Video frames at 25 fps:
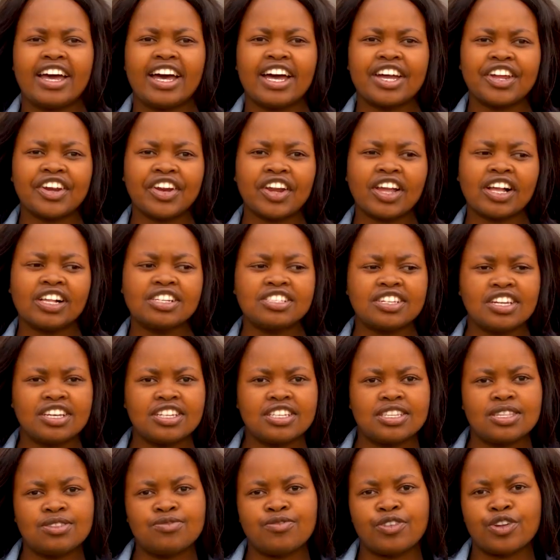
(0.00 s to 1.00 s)
Agriculture
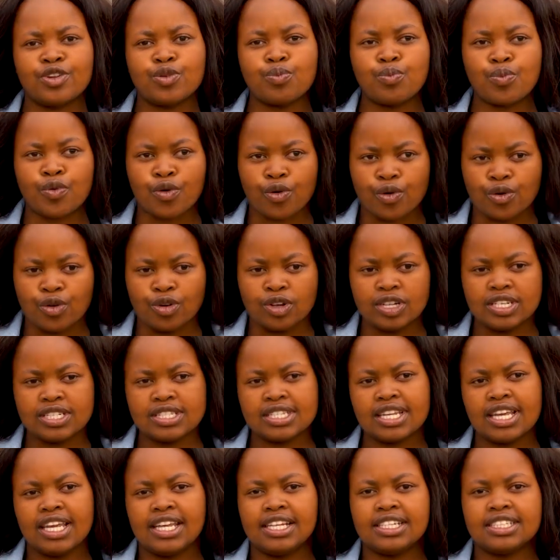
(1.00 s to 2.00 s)
is very
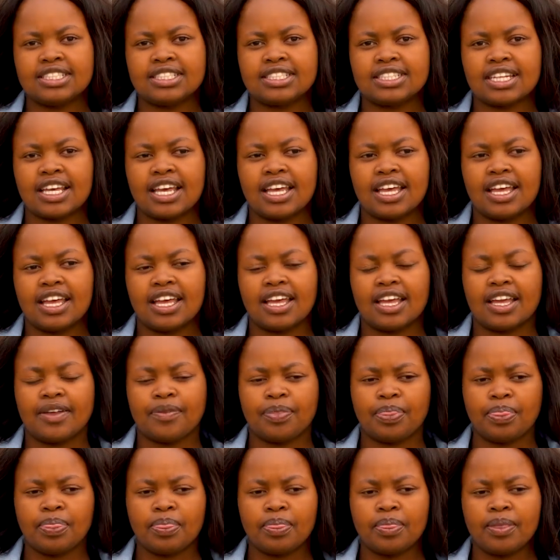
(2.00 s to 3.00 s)
broad and.
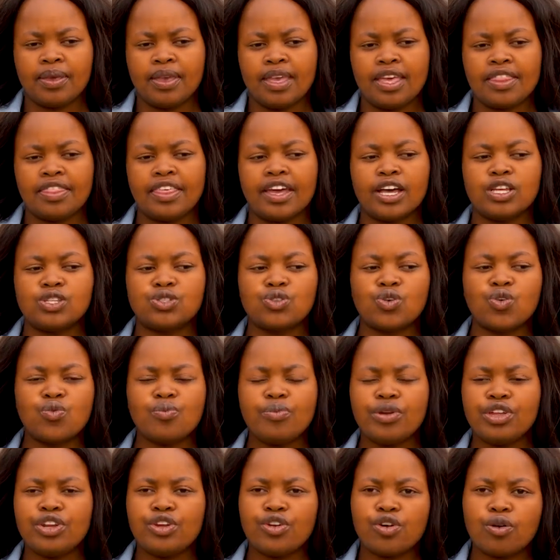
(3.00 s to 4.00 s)
Uh, there are so
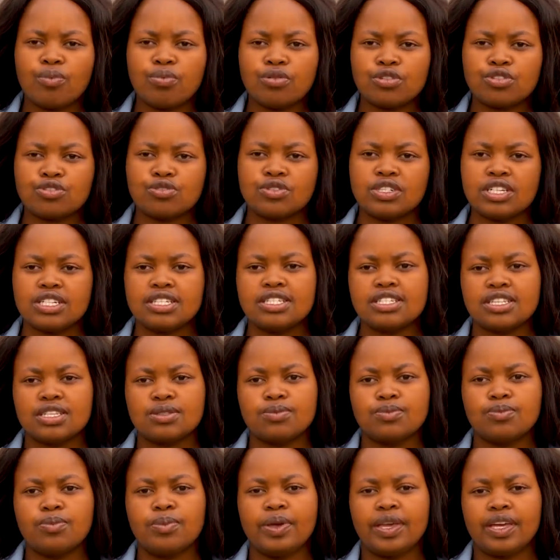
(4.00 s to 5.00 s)
many
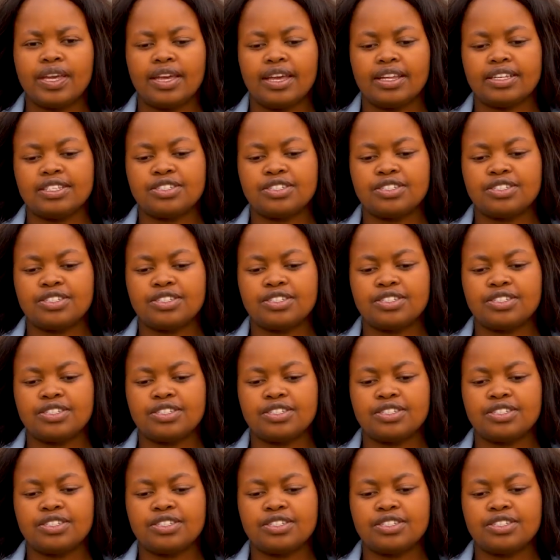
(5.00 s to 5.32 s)
opportunities, uh,